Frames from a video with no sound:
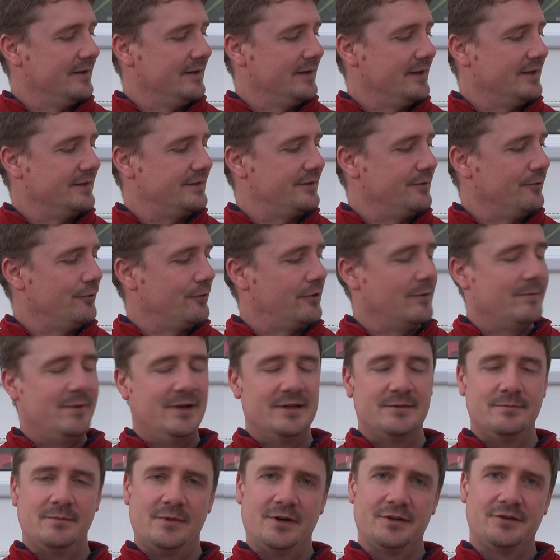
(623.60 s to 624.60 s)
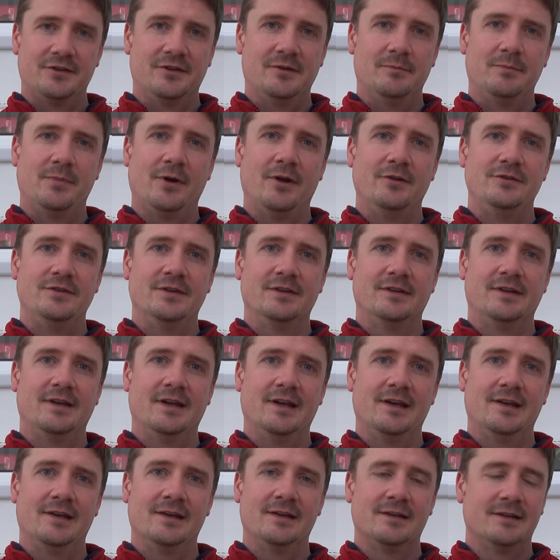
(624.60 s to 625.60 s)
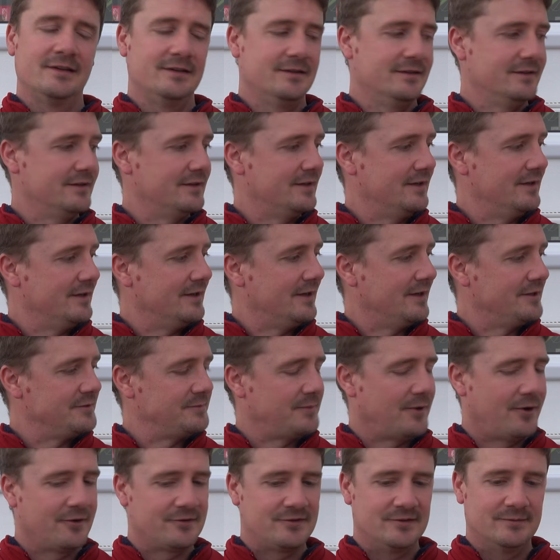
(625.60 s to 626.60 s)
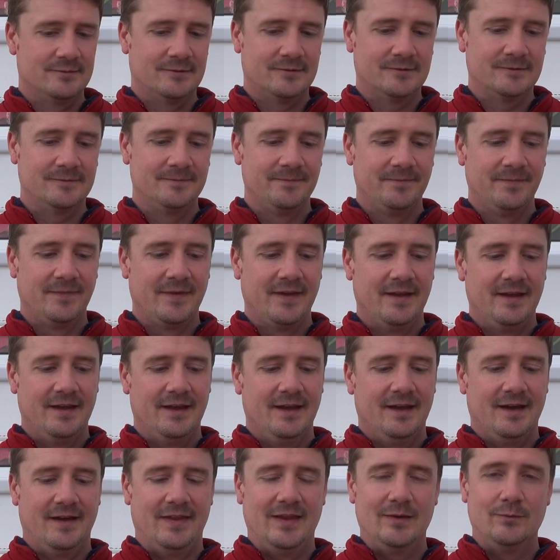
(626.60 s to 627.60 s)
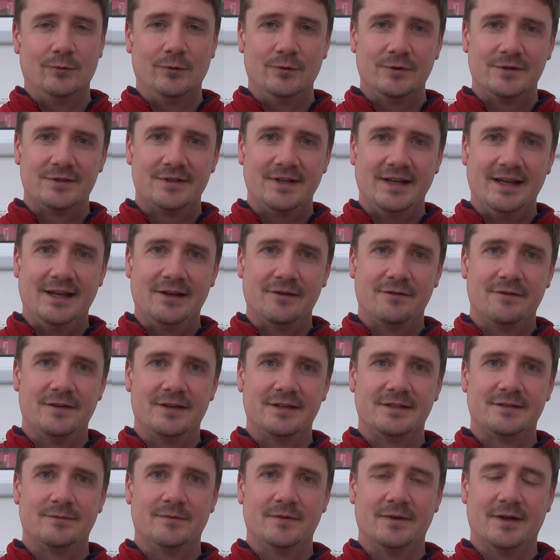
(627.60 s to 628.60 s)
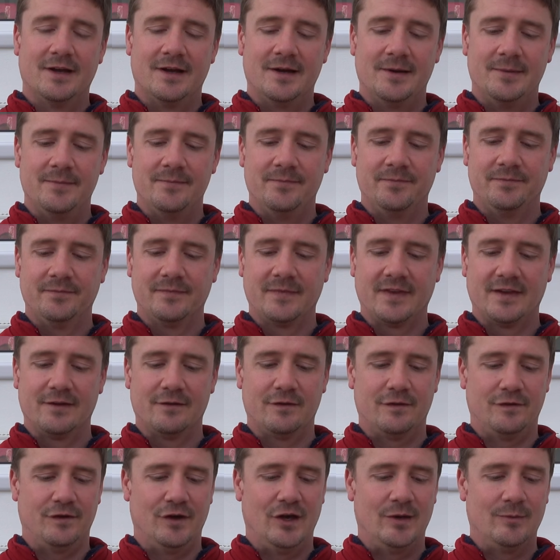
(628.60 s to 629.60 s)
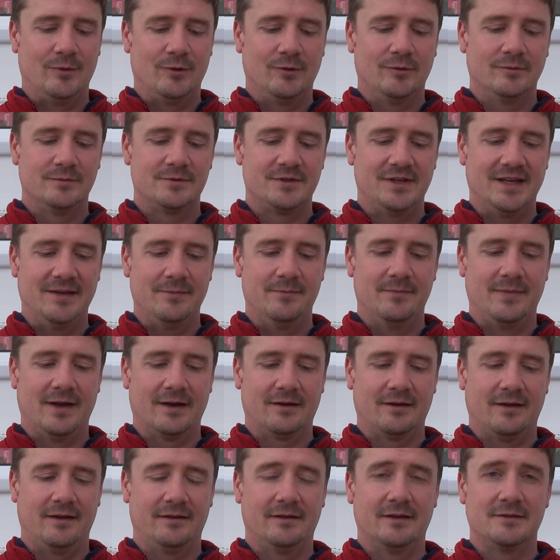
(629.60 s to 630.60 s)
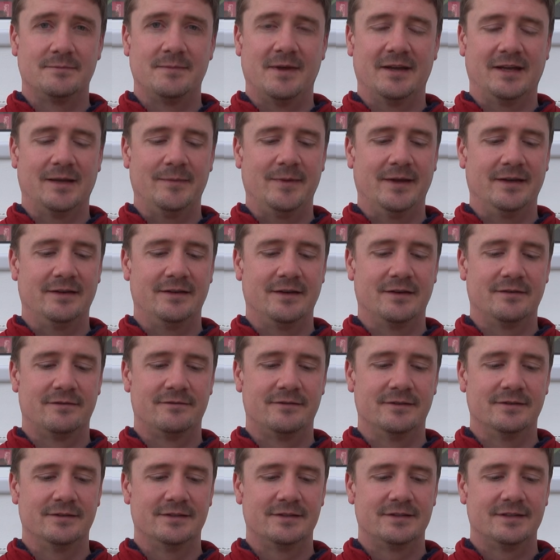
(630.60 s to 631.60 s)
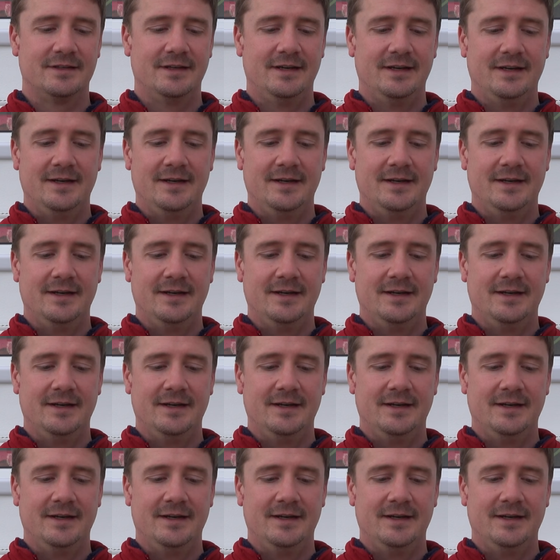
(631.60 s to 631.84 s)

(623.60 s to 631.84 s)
It's all going to be as much of the budget gear as possible. And then we'll see if this thermal sleeping bag line does make a big difference.